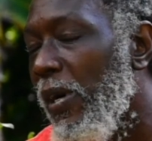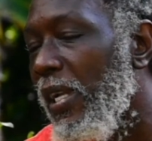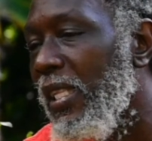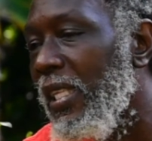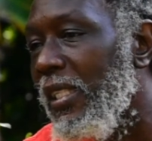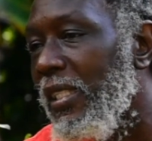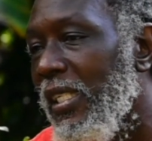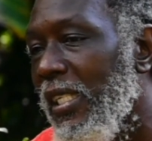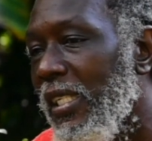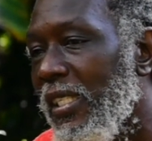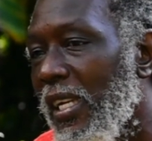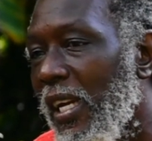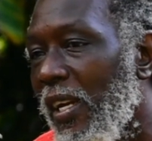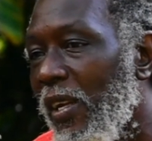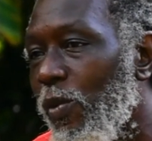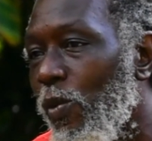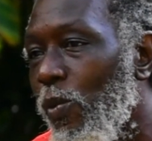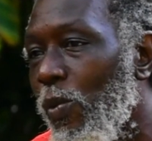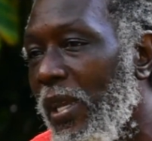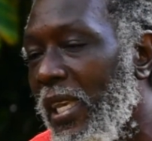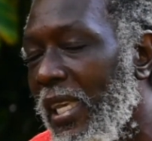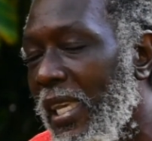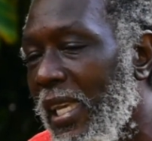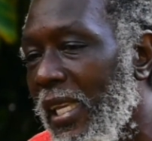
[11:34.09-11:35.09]
politicians
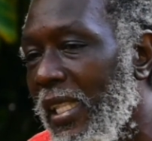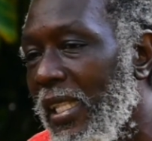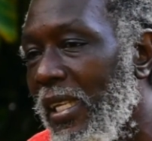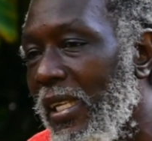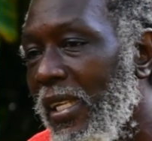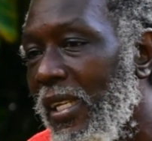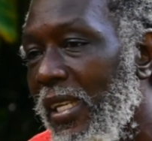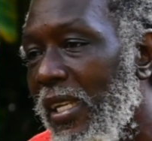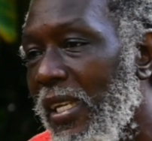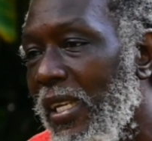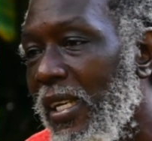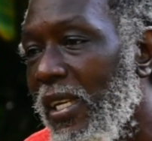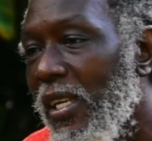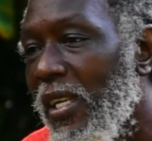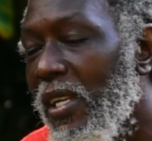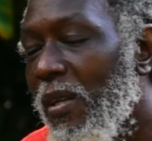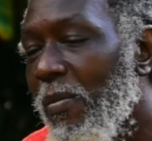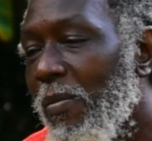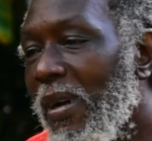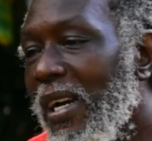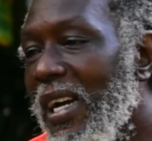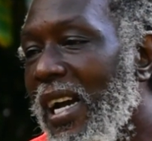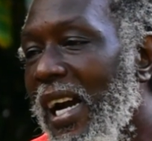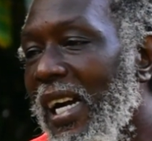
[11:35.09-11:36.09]
wicked,
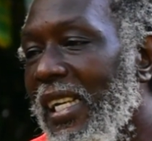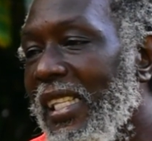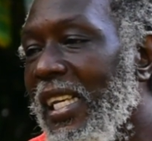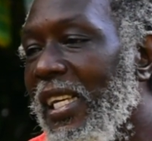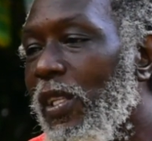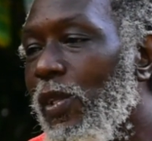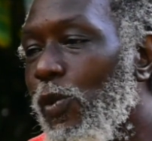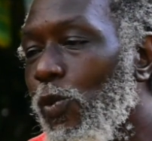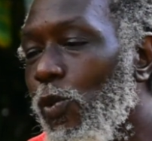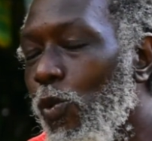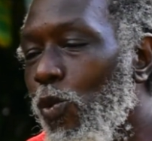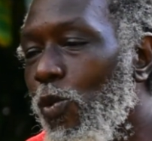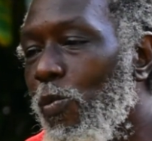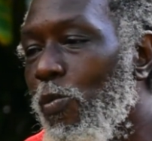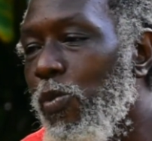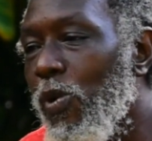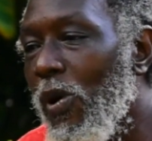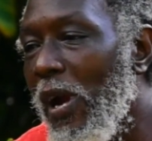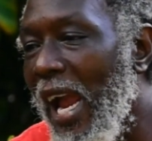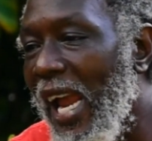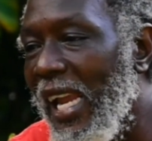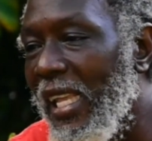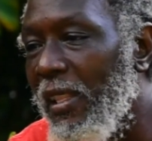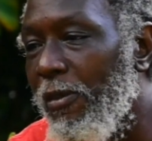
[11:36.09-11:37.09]
because they're too
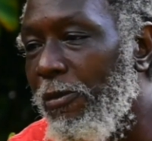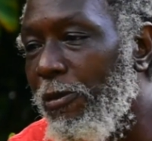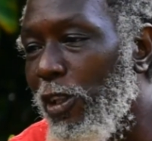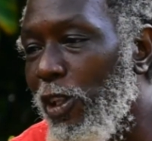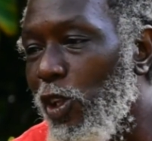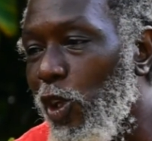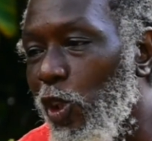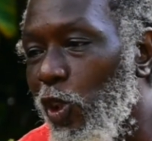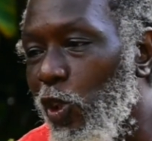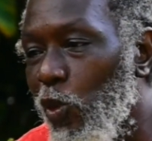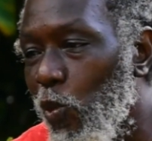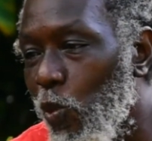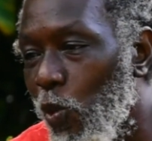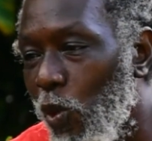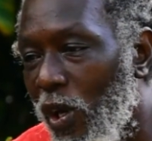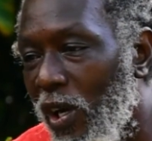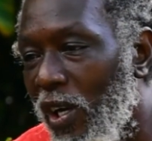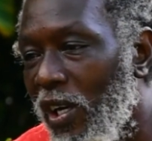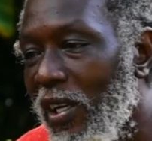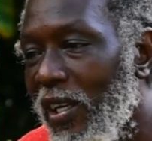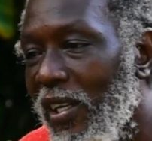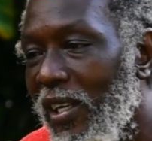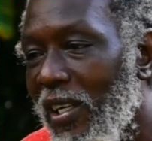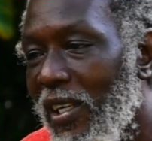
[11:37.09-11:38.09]
bright if you not know
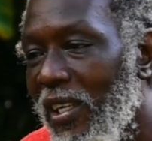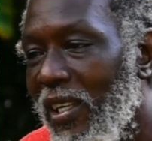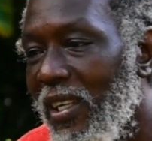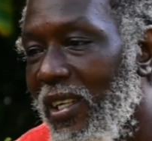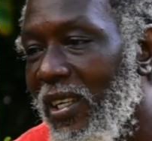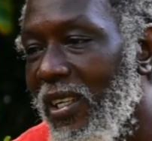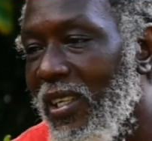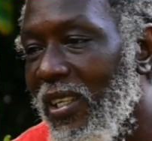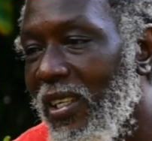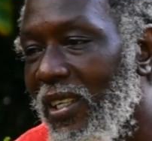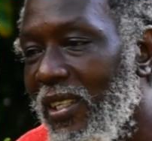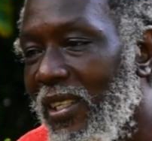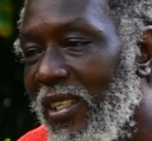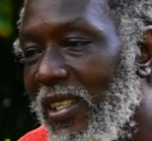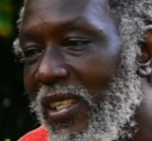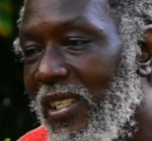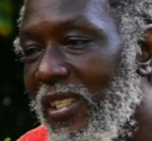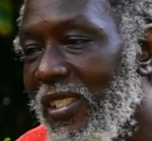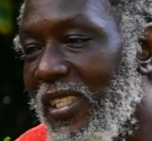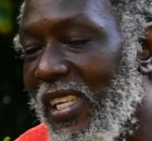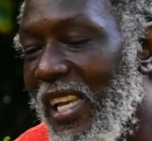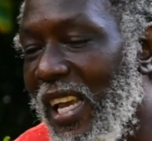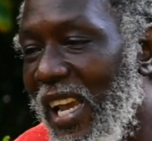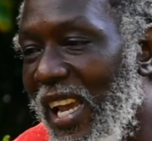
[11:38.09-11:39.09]

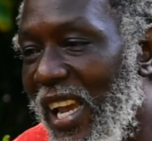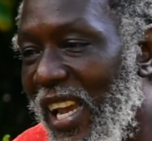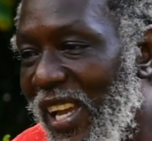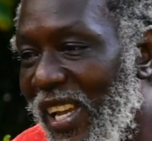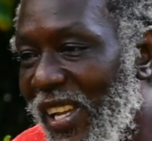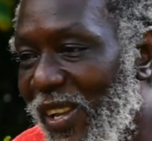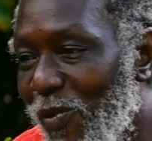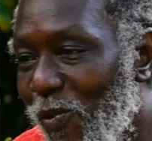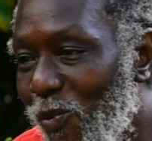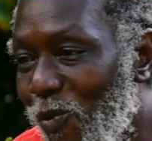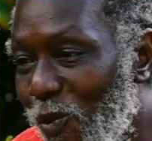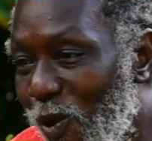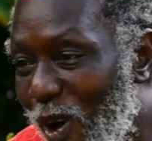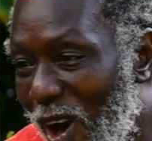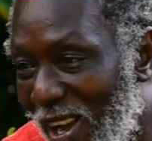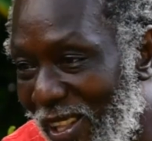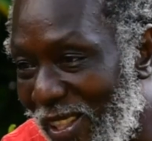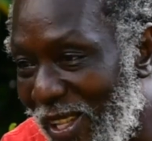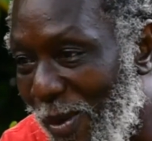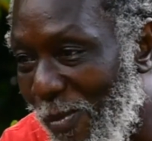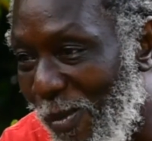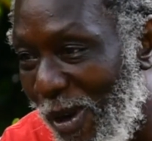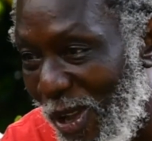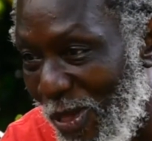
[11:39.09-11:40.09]
say
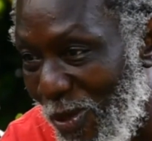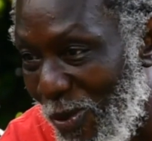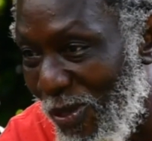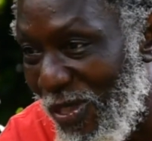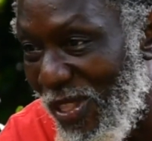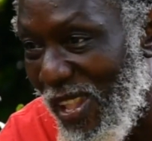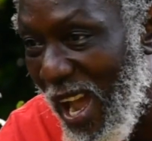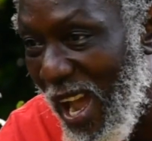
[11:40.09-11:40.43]
what them are do